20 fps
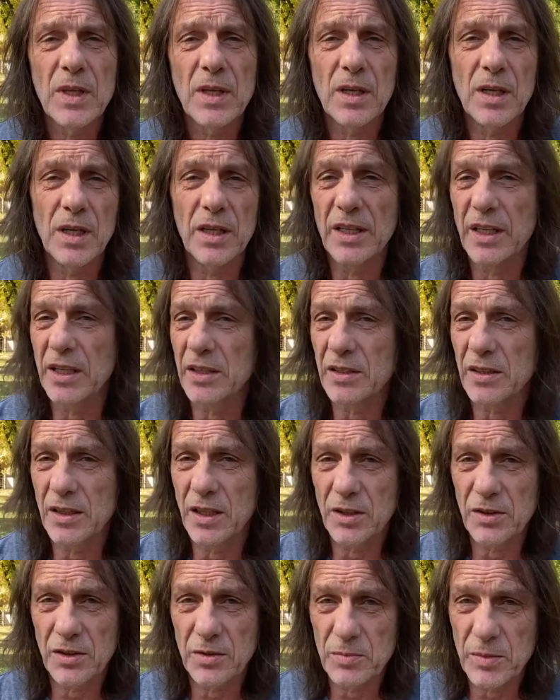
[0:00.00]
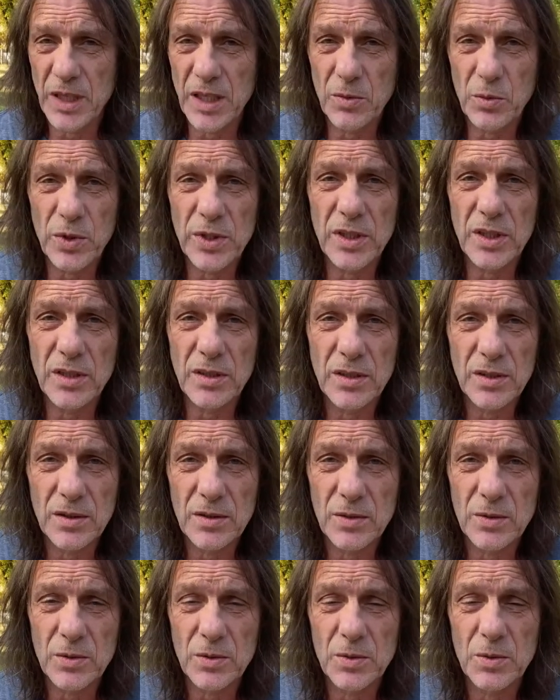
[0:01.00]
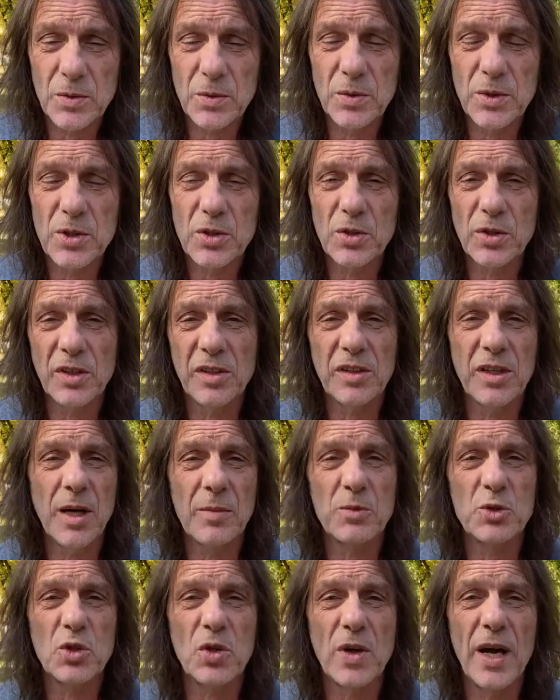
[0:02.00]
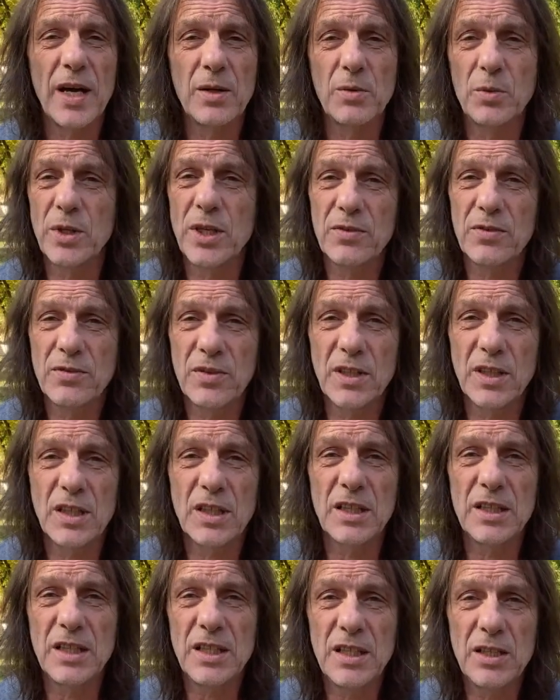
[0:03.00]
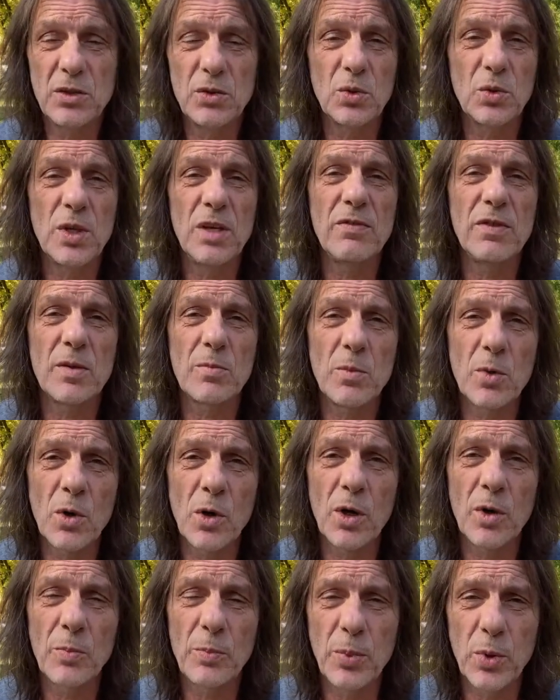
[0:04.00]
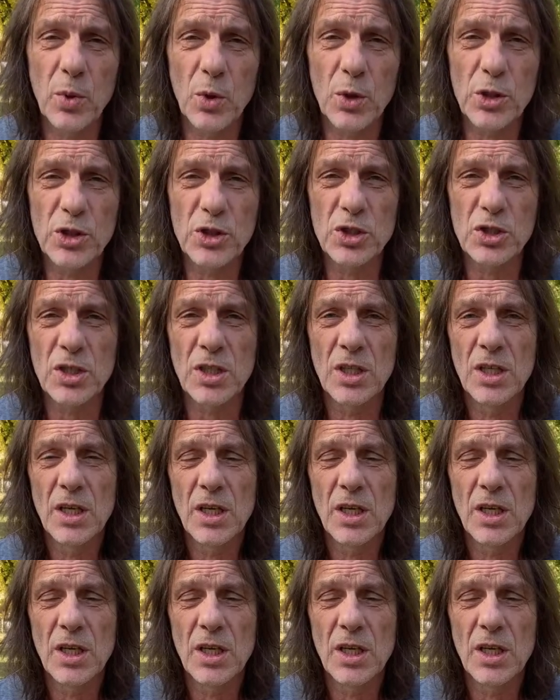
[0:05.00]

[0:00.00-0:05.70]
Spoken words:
That doesn't mean we should stop trying. We definitely need to even more push.